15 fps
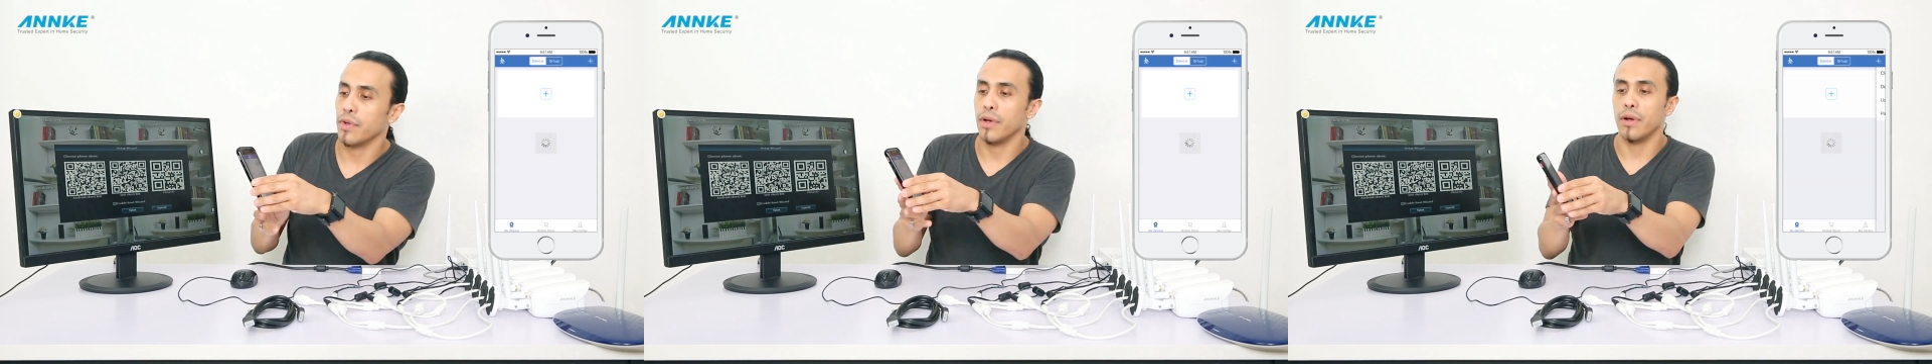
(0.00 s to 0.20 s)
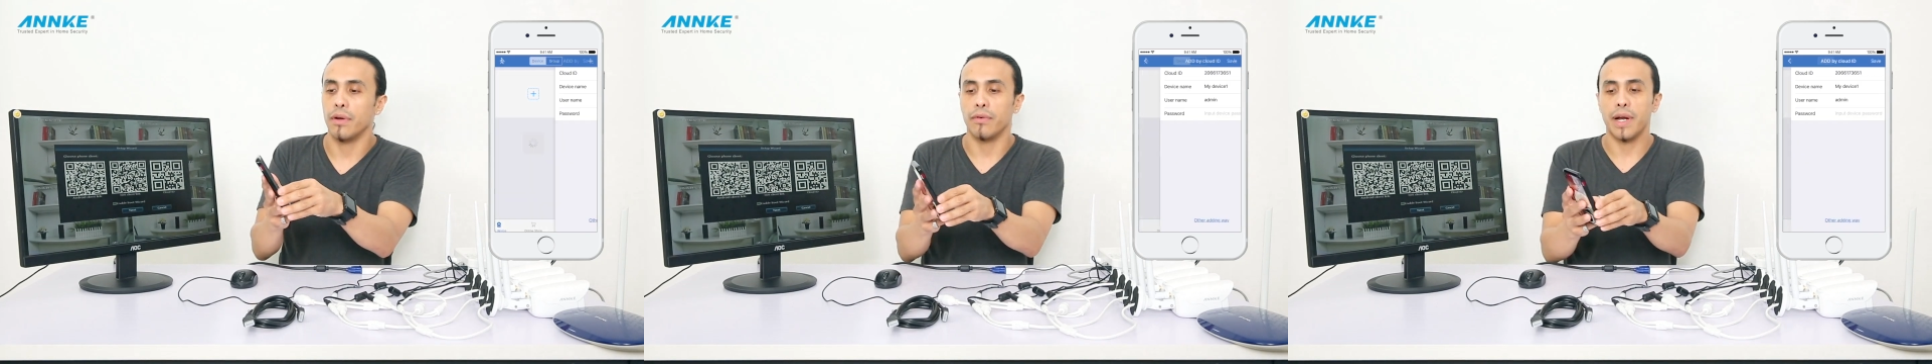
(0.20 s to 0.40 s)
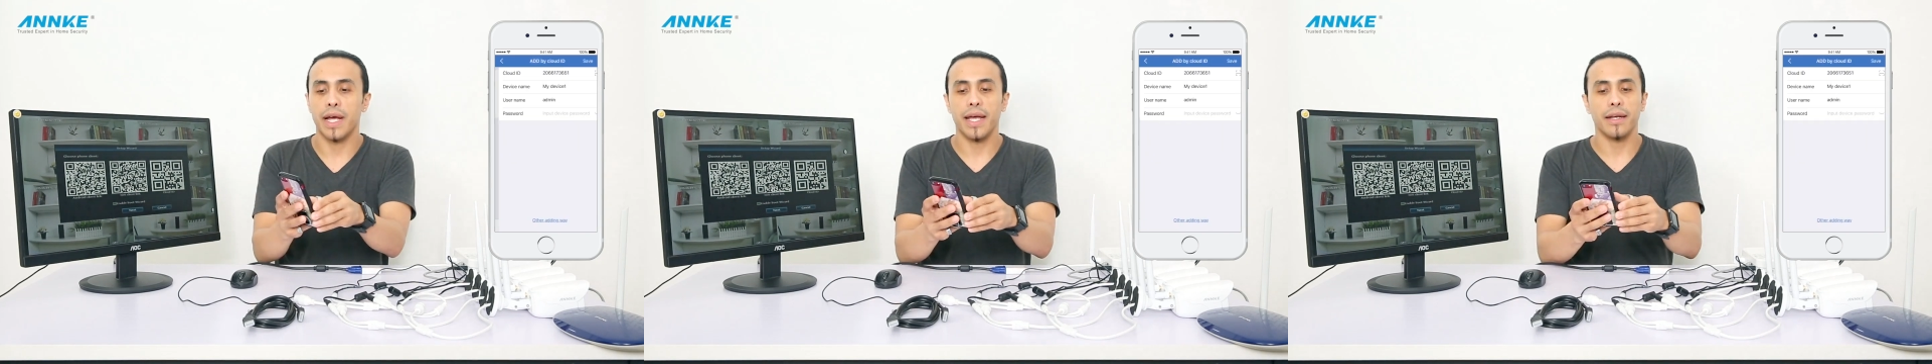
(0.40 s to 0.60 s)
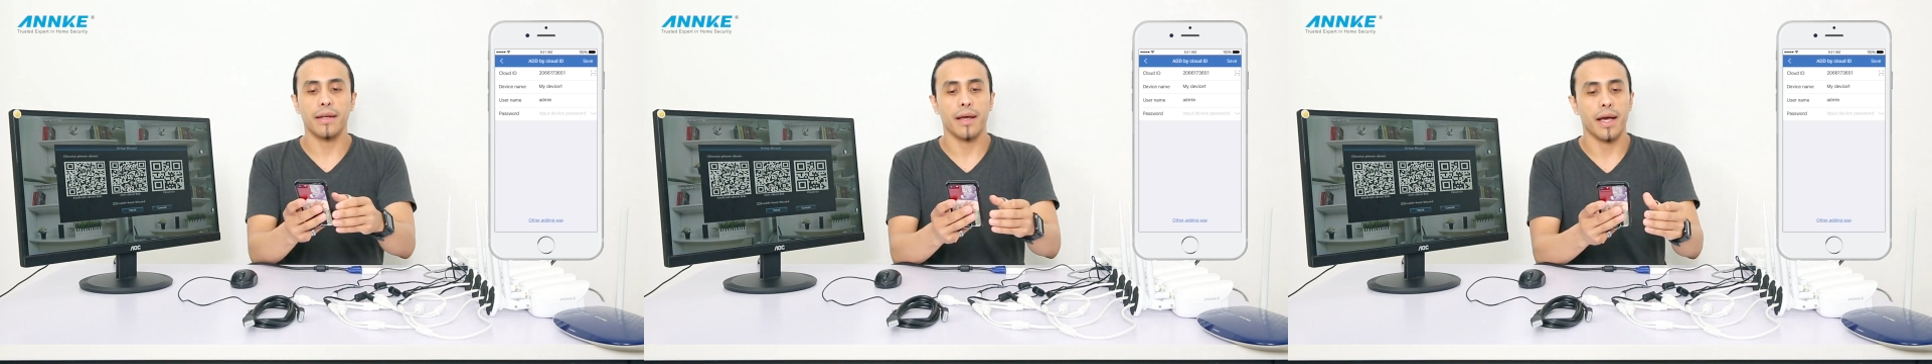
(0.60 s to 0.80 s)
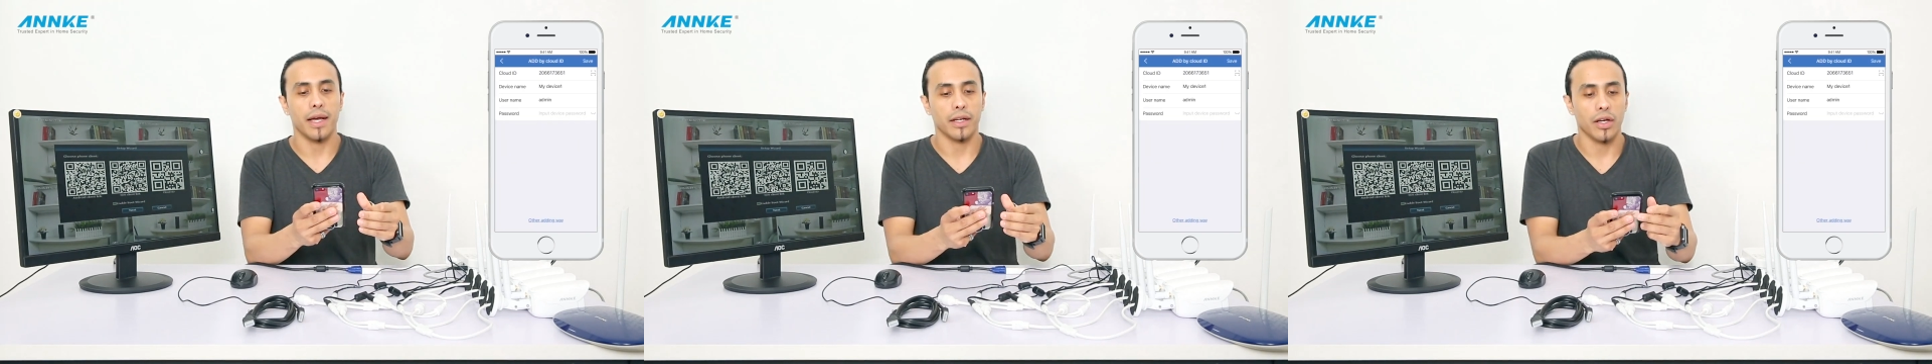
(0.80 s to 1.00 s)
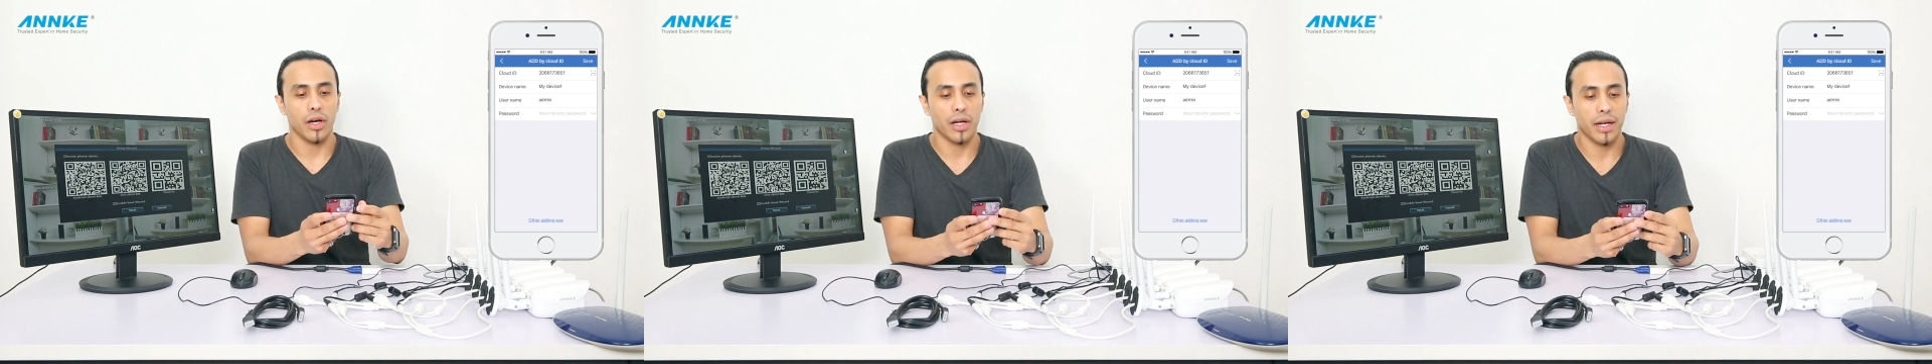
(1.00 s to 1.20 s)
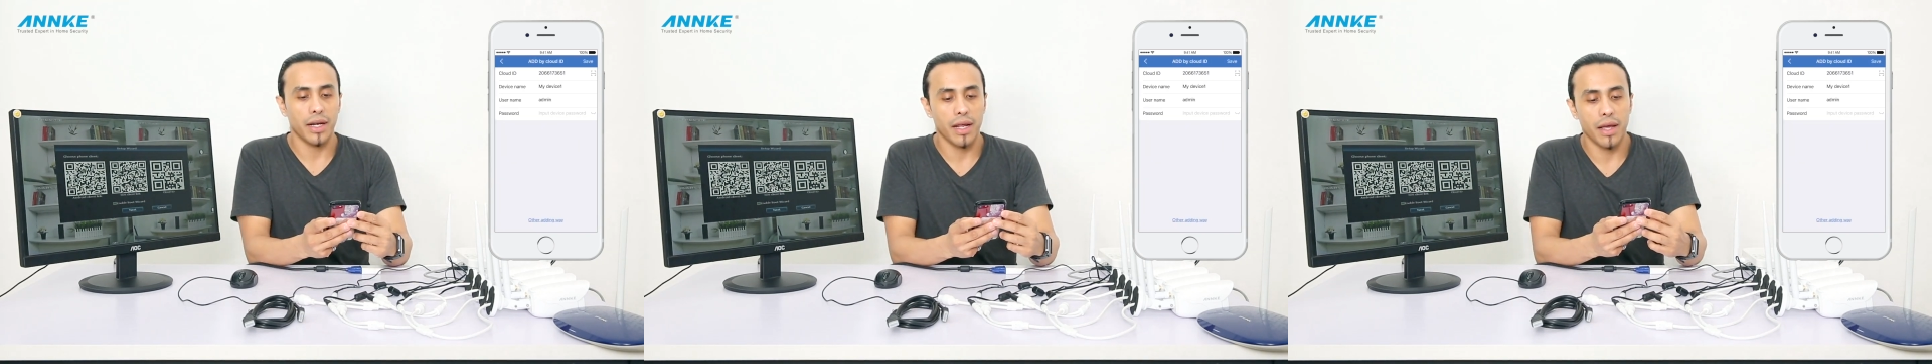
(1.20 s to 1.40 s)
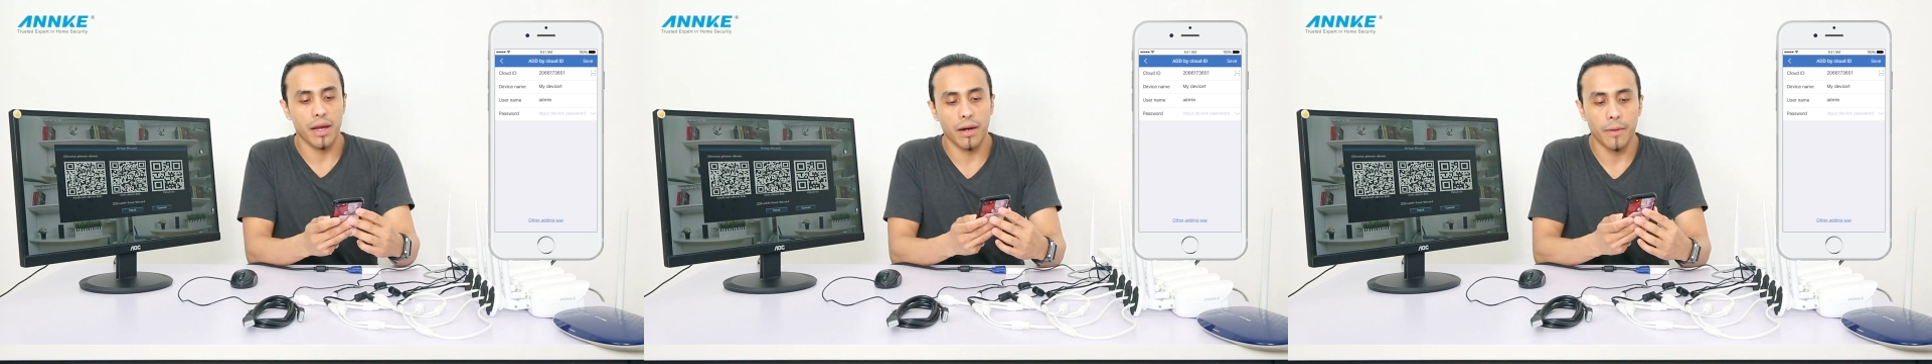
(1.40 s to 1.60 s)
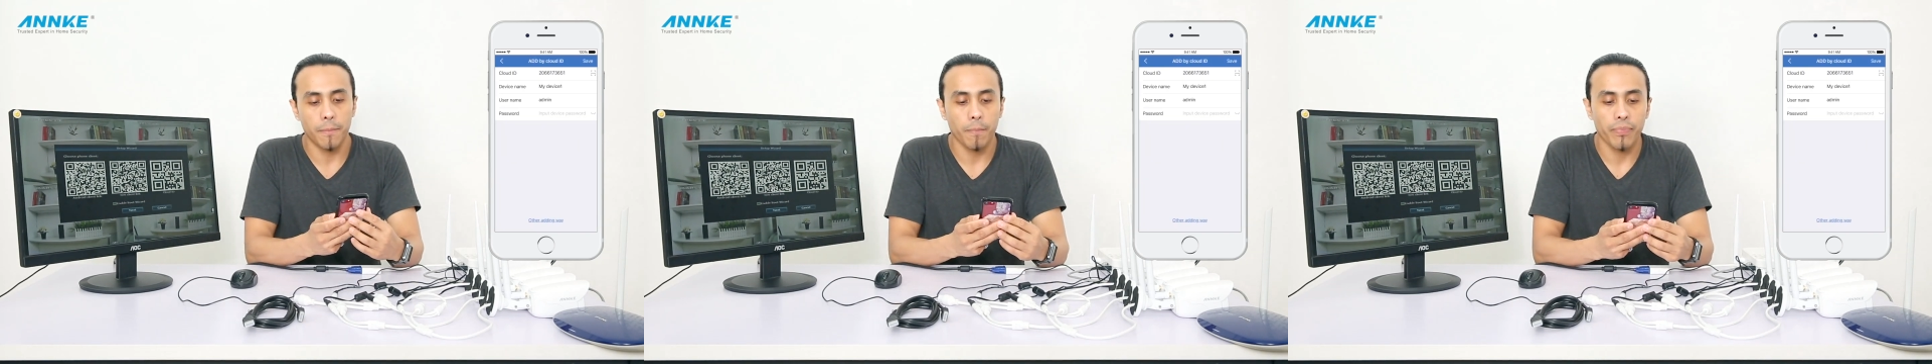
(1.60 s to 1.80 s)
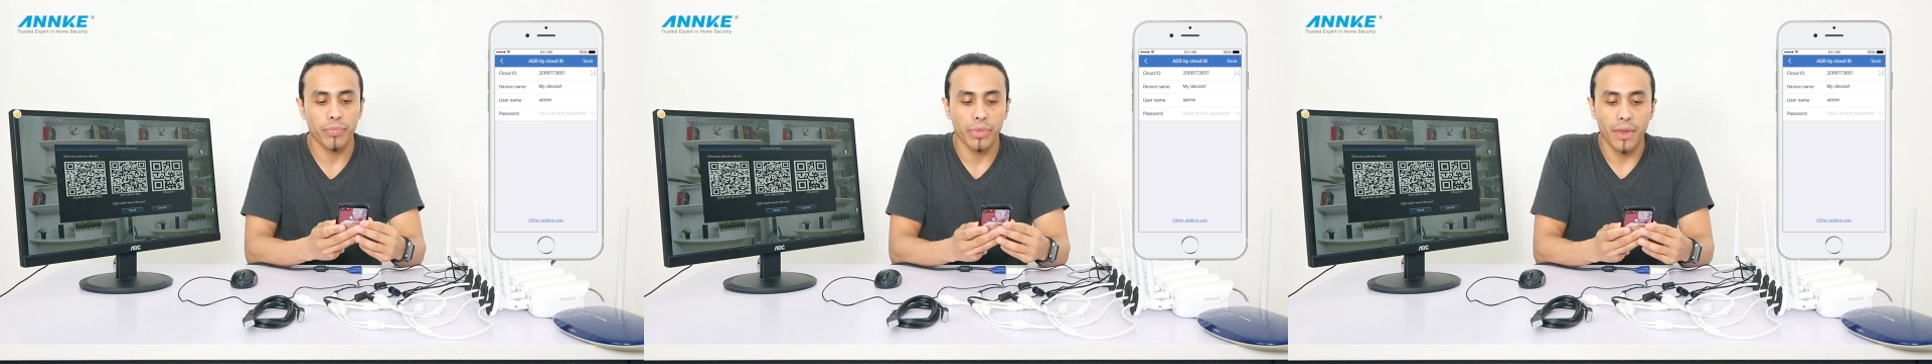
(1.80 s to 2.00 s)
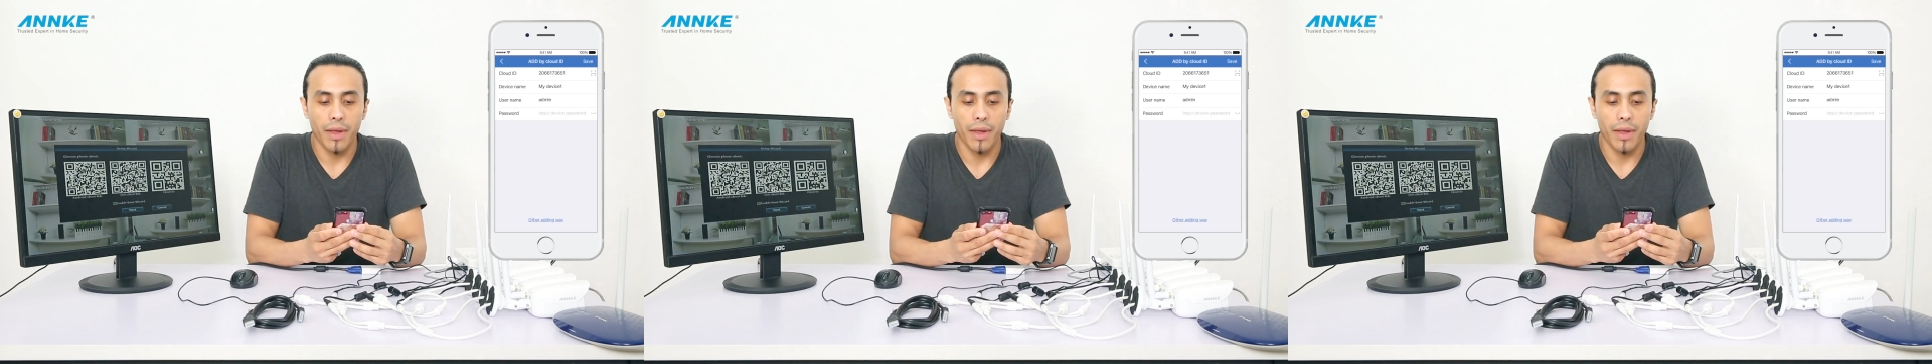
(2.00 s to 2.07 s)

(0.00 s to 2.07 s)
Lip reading: Alright, I got it here.